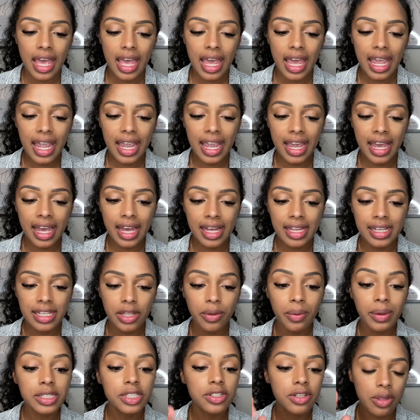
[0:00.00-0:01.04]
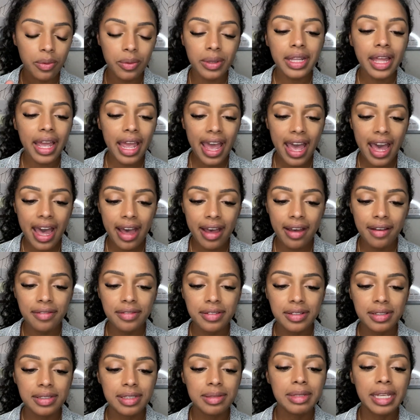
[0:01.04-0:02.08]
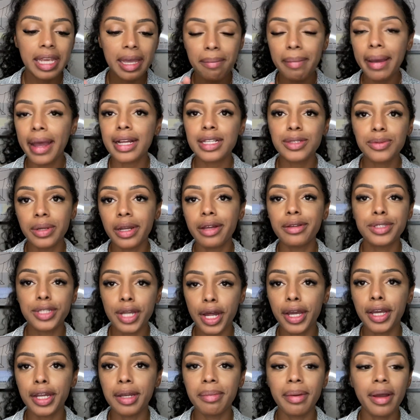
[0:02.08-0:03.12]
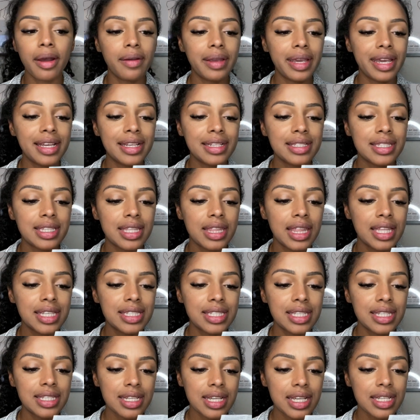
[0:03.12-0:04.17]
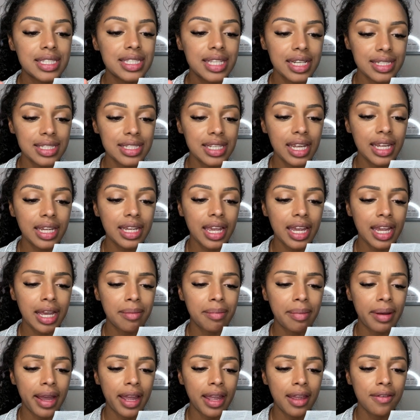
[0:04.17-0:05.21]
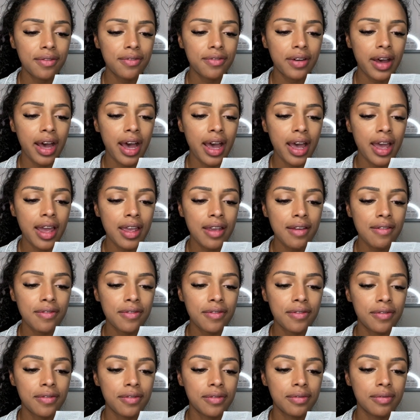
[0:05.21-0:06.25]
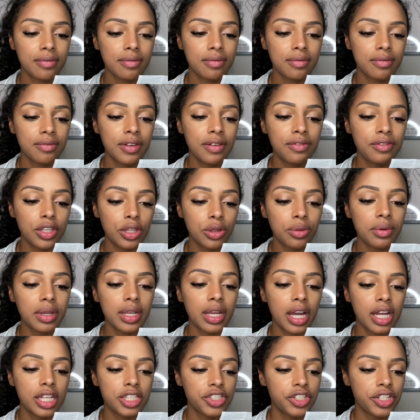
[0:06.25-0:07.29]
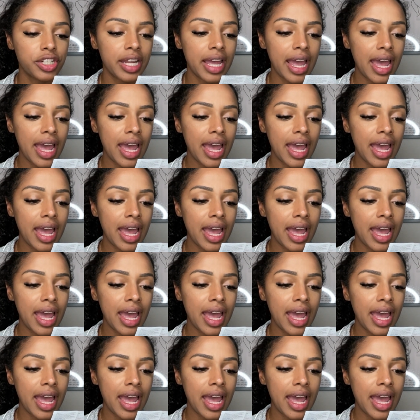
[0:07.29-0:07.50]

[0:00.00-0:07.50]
And the one that I have, get back to what I was talking about, is the 16 gigabyte 5300